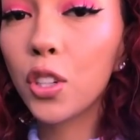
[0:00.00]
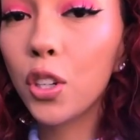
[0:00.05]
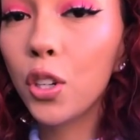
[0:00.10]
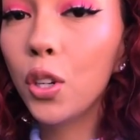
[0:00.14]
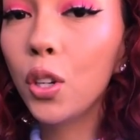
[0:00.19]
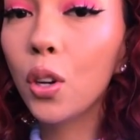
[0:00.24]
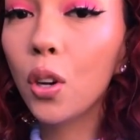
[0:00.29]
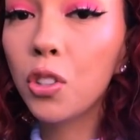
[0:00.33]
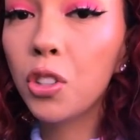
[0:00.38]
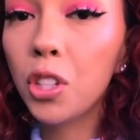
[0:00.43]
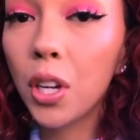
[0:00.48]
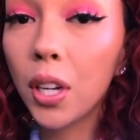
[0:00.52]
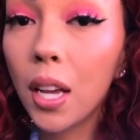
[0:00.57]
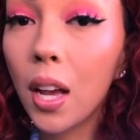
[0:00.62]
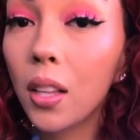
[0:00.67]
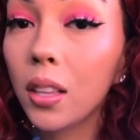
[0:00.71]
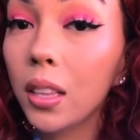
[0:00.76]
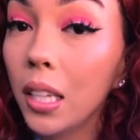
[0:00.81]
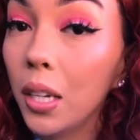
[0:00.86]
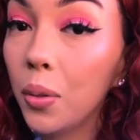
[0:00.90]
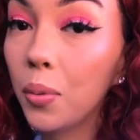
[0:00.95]
sure you go check
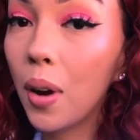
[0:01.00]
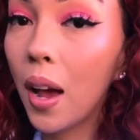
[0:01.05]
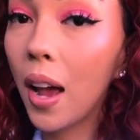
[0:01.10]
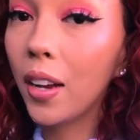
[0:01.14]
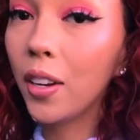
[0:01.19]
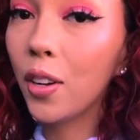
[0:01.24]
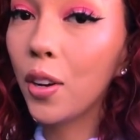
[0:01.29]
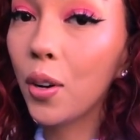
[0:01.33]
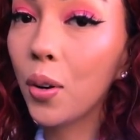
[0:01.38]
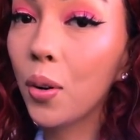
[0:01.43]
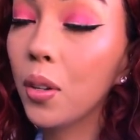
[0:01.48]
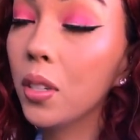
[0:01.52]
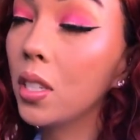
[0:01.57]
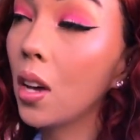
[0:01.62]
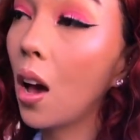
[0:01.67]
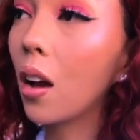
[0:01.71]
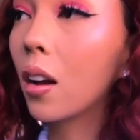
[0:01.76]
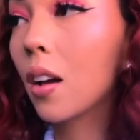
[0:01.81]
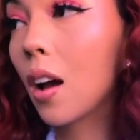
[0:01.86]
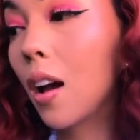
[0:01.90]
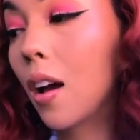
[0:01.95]
out
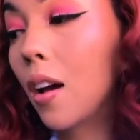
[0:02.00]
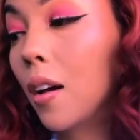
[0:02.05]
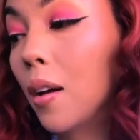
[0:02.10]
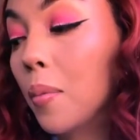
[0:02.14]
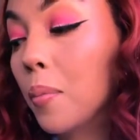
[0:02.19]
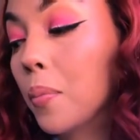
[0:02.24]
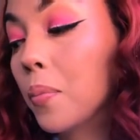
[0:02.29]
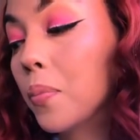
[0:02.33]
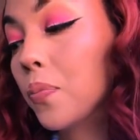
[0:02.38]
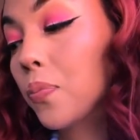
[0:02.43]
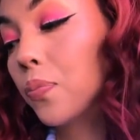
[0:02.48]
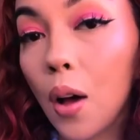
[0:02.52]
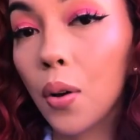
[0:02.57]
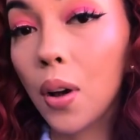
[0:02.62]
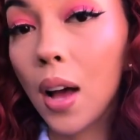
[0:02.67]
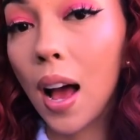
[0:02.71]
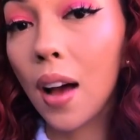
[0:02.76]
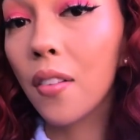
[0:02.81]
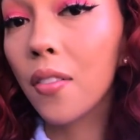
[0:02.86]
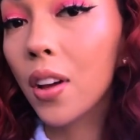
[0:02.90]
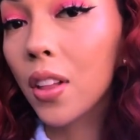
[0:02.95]
LitRhino.com. I
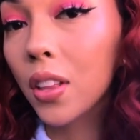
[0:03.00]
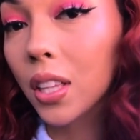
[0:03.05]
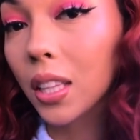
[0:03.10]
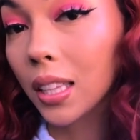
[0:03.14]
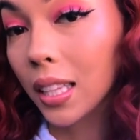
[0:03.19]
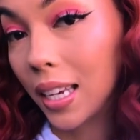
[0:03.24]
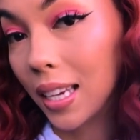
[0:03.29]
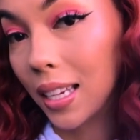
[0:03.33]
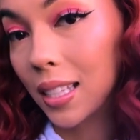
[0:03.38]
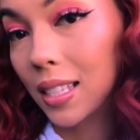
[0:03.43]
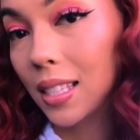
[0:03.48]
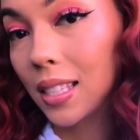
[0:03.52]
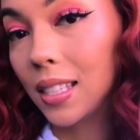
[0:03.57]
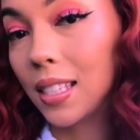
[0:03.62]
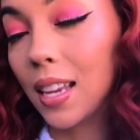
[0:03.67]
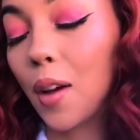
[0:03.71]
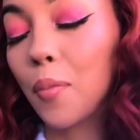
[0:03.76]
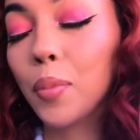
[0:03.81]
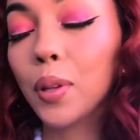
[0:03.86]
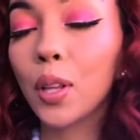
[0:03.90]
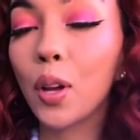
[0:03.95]
will have all the links
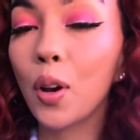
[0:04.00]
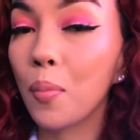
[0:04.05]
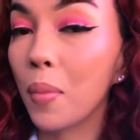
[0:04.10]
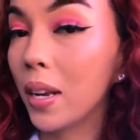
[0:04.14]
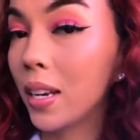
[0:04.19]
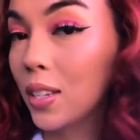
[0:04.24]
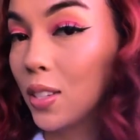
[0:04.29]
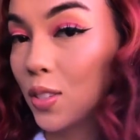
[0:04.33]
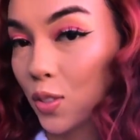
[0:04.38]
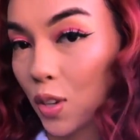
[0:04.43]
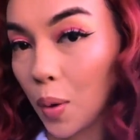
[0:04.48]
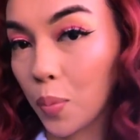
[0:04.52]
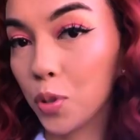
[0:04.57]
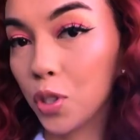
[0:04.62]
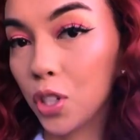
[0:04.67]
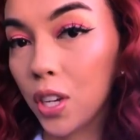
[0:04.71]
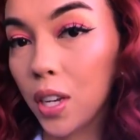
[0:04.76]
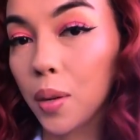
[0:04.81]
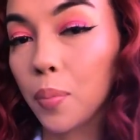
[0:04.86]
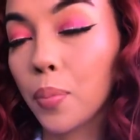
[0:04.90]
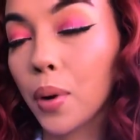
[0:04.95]
down below in my
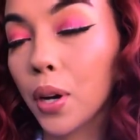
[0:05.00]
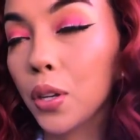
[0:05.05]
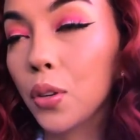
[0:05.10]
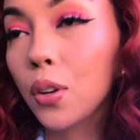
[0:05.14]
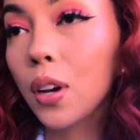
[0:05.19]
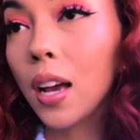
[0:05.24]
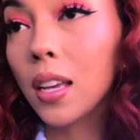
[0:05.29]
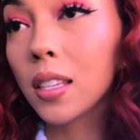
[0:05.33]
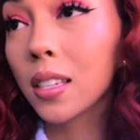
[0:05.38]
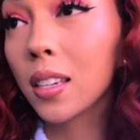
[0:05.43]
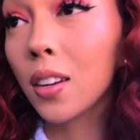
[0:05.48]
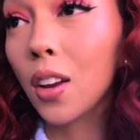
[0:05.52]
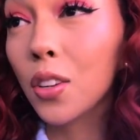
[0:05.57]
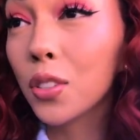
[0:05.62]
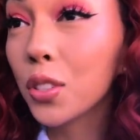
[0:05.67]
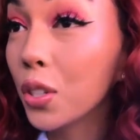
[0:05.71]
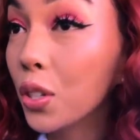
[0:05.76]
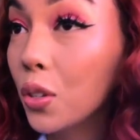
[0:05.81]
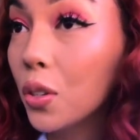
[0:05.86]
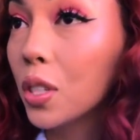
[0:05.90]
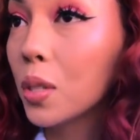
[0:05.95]
description, but you guys can
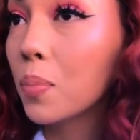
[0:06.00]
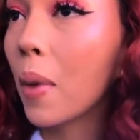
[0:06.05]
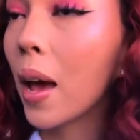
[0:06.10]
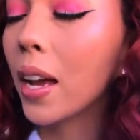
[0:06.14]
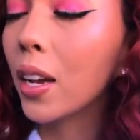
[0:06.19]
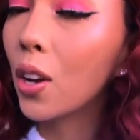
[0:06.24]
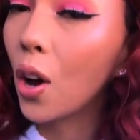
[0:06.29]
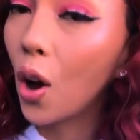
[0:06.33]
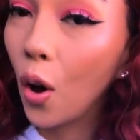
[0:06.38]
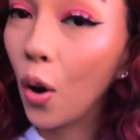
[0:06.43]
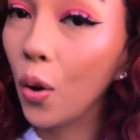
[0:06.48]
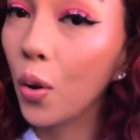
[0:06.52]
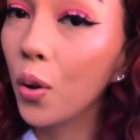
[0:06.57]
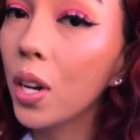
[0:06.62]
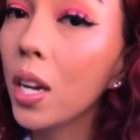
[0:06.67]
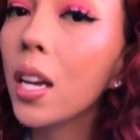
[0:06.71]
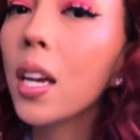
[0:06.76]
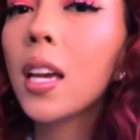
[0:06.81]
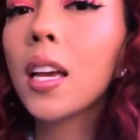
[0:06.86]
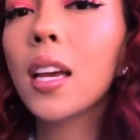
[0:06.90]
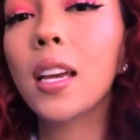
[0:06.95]
also use my
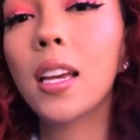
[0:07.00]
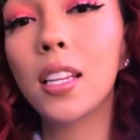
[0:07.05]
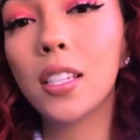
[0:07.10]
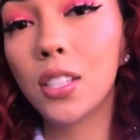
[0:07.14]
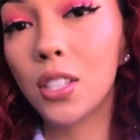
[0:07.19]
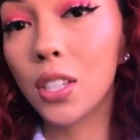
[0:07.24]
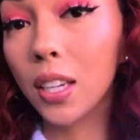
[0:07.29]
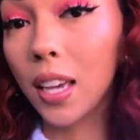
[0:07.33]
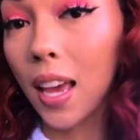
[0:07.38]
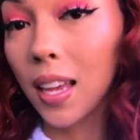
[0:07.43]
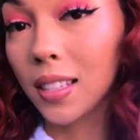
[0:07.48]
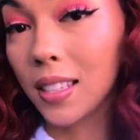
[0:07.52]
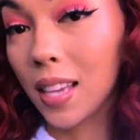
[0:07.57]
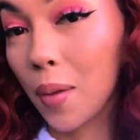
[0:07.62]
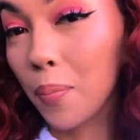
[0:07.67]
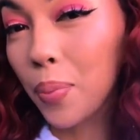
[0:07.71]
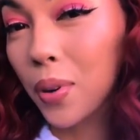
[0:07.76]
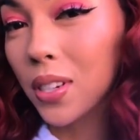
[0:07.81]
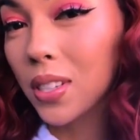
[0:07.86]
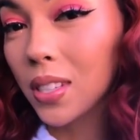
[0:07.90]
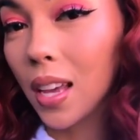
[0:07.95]
code to get
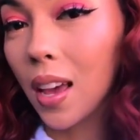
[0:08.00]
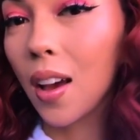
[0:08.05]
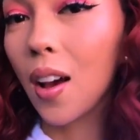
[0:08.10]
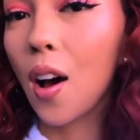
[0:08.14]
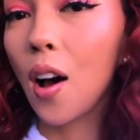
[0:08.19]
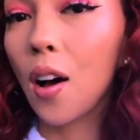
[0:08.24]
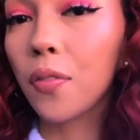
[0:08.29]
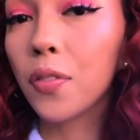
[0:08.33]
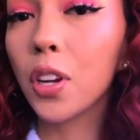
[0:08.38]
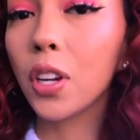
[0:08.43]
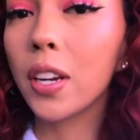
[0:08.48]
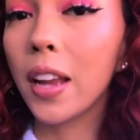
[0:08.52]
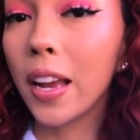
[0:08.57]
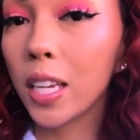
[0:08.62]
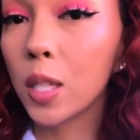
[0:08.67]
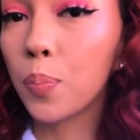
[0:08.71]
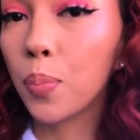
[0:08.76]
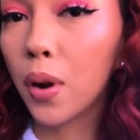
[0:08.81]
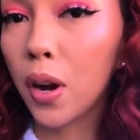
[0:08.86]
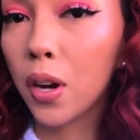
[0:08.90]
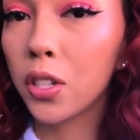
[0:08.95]
10% off your
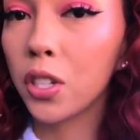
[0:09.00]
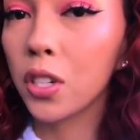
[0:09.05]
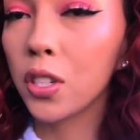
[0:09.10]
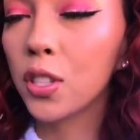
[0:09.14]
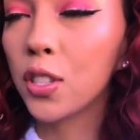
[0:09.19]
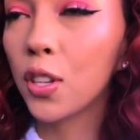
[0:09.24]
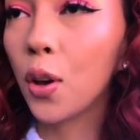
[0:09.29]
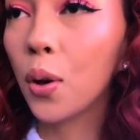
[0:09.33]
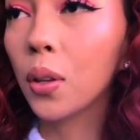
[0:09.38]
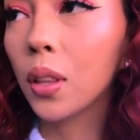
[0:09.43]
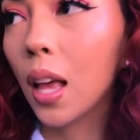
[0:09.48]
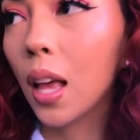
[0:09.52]
next purchase. So